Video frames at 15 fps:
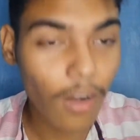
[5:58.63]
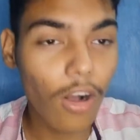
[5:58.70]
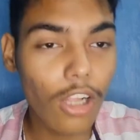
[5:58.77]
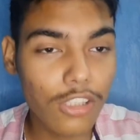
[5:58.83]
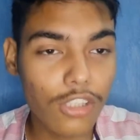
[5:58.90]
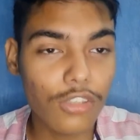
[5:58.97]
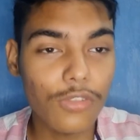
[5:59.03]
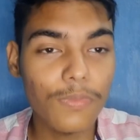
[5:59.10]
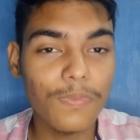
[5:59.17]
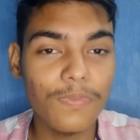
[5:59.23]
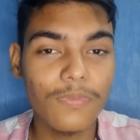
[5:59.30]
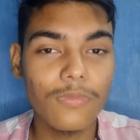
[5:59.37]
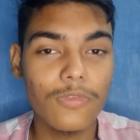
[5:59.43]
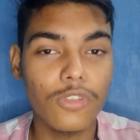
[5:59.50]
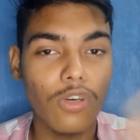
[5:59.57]
also,
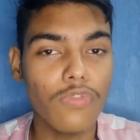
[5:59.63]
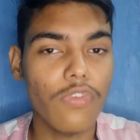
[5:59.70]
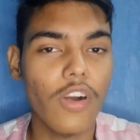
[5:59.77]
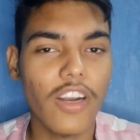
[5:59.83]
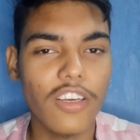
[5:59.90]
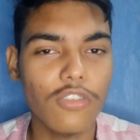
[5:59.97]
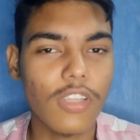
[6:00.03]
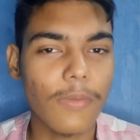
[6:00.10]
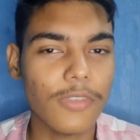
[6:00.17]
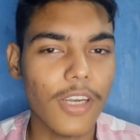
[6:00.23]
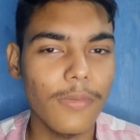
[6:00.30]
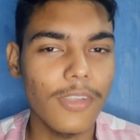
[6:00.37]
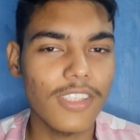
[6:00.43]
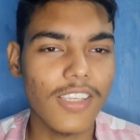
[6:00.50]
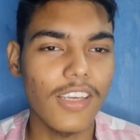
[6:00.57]
don't forget to
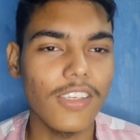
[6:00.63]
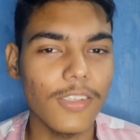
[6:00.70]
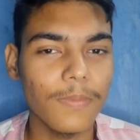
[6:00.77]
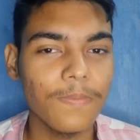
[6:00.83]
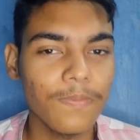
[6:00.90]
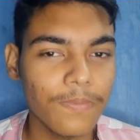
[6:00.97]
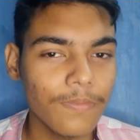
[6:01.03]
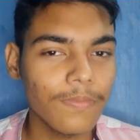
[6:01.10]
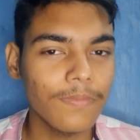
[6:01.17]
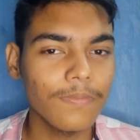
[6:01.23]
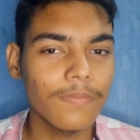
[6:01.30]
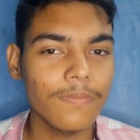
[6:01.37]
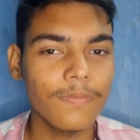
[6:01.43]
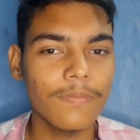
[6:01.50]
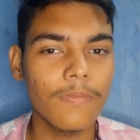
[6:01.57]
subscribe this channel.
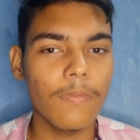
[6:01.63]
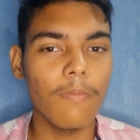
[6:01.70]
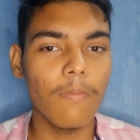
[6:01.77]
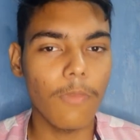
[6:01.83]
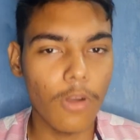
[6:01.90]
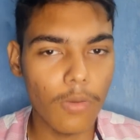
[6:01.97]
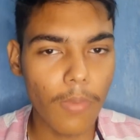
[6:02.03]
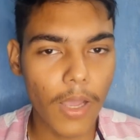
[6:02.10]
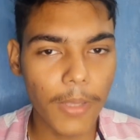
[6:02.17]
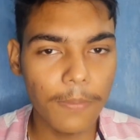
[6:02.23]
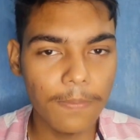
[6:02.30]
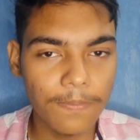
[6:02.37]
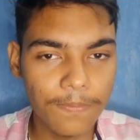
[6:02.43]
Goodbye.